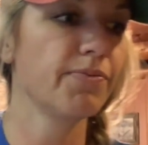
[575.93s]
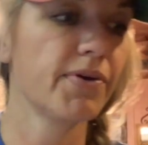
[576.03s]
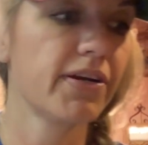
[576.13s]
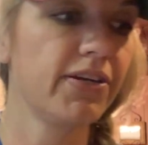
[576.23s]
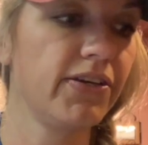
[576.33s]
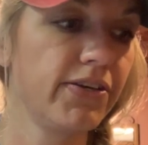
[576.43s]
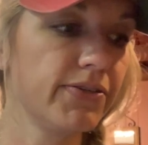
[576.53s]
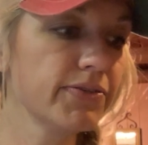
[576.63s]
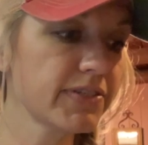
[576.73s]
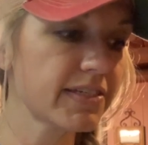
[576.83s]
we're going to
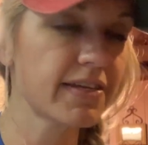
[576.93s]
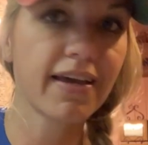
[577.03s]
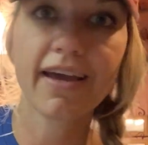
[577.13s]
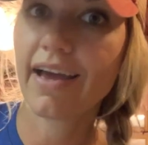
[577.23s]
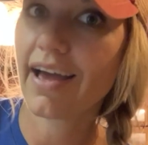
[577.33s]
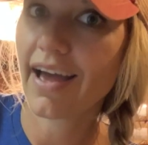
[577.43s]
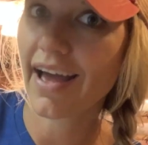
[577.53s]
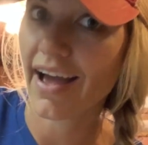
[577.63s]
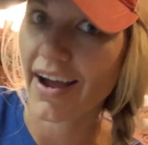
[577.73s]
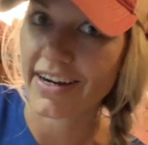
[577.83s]
use
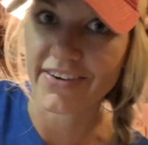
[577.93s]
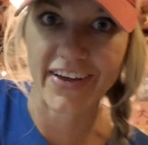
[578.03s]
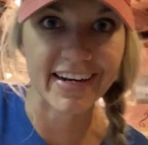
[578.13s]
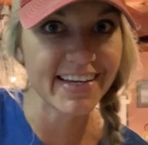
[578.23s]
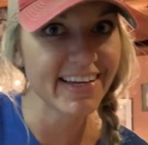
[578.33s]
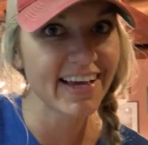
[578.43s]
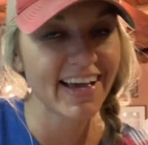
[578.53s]
are you ready?